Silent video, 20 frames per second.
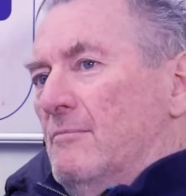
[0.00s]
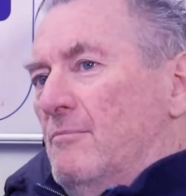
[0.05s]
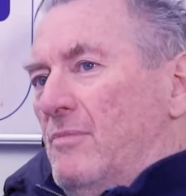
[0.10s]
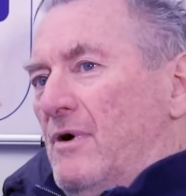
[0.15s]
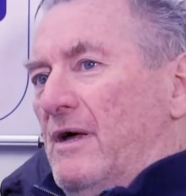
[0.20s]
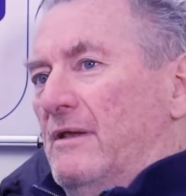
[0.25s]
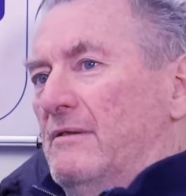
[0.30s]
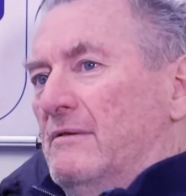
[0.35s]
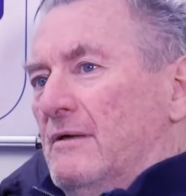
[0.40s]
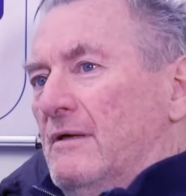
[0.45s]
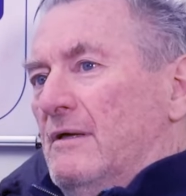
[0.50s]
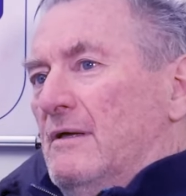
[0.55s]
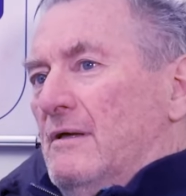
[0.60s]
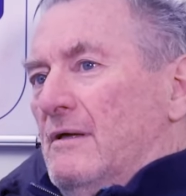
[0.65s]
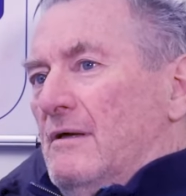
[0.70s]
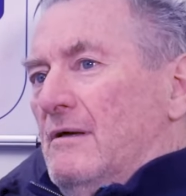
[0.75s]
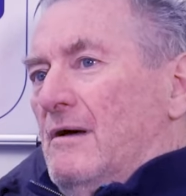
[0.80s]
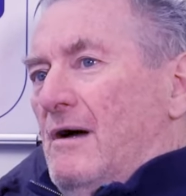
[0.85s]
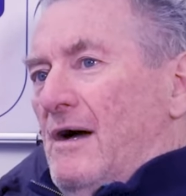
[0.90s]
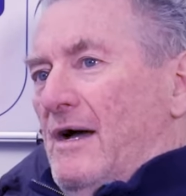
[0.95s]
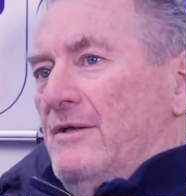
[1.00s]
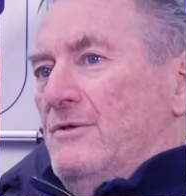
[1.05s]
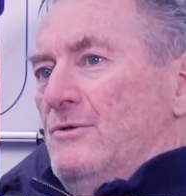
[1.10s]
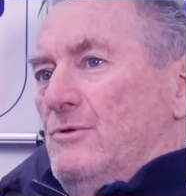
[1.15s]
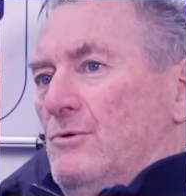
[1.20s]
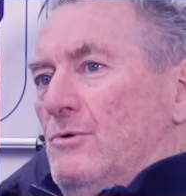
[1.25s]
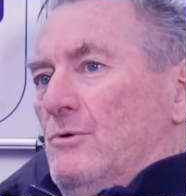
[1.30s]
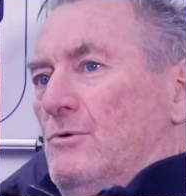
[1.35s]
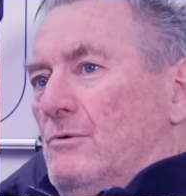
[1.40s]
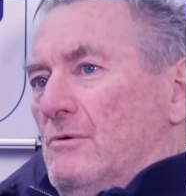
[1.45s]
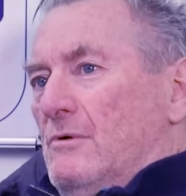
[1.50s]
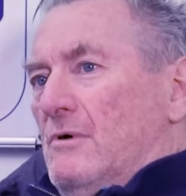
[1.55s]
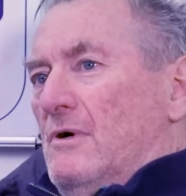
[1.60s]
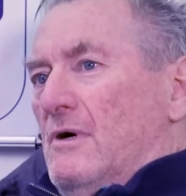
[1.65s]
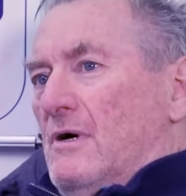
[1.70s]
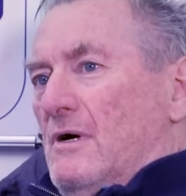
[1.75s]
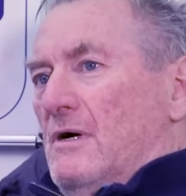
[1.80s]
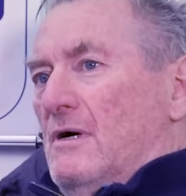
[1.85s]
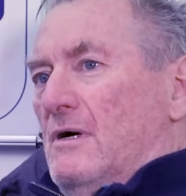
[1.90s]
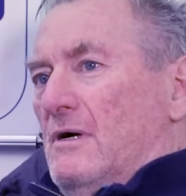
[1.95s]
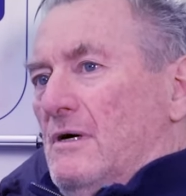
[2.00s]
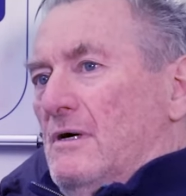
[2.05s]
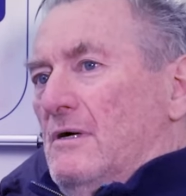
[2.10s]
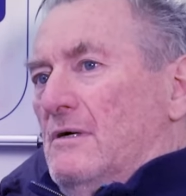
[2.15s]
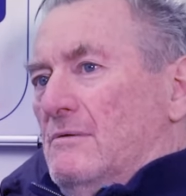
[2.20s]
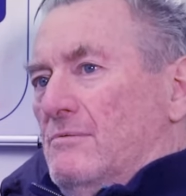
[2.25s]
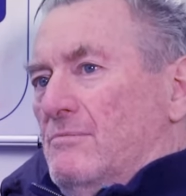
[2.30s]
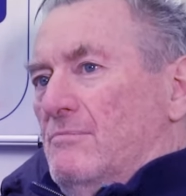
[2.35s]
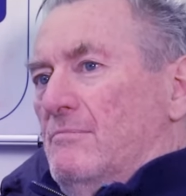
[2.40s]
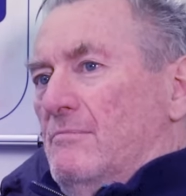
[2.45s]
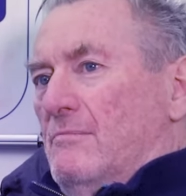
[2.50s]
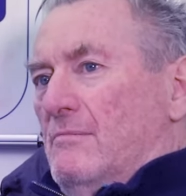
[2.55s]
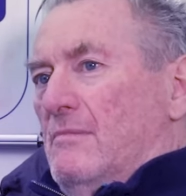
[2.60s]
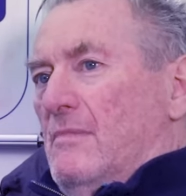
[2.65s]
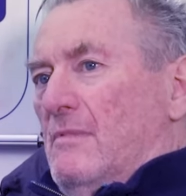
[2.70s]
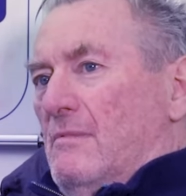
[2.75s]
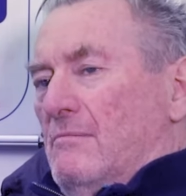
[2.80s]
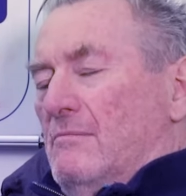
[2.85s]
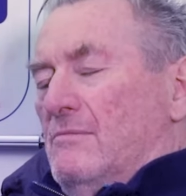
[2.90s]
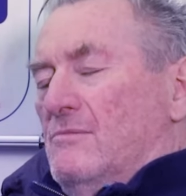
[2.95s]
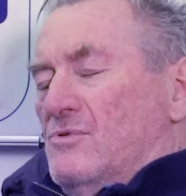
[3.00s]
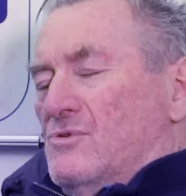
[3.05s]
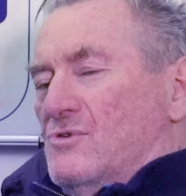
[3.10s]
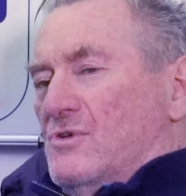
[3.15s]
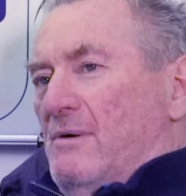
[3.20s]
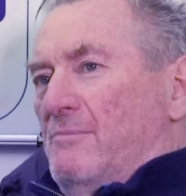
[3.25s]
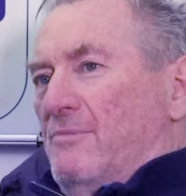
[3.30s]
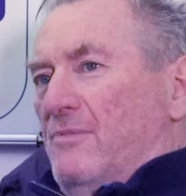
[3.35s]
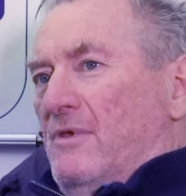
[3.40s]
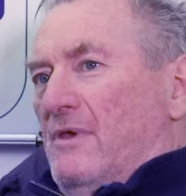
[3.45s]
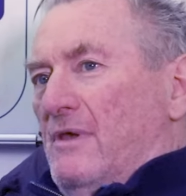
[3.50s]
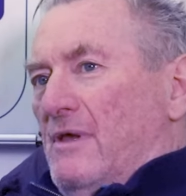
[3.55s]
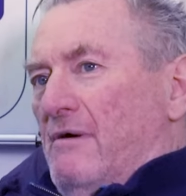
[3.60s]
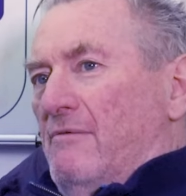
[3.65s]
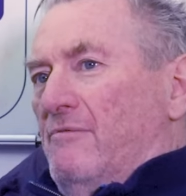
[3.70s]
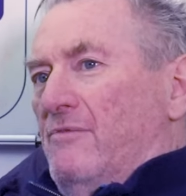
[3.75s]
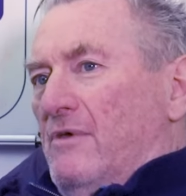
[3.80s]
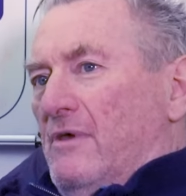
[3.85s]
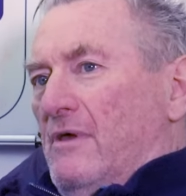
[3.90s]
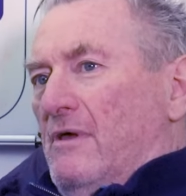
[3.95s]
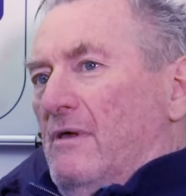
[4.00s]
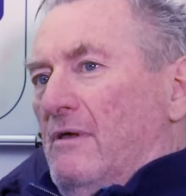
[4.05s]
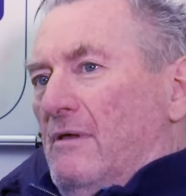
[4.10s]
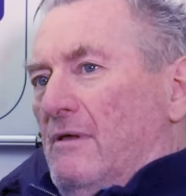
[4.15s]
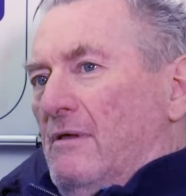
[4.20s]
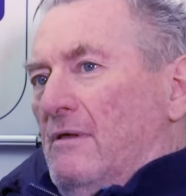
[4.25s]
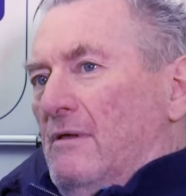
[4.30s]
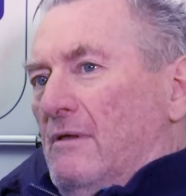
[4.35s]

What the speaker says: but I knew something of the